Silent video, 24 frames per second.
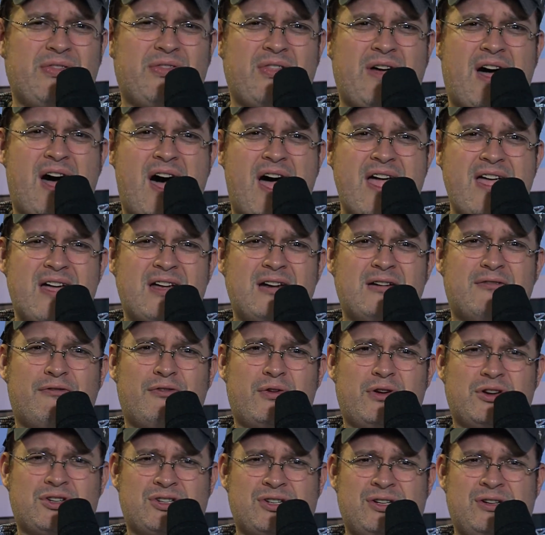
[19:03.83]
the high end
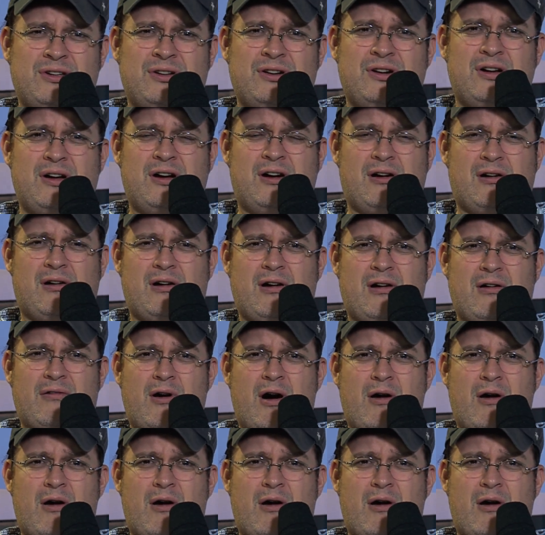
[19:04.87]
version of,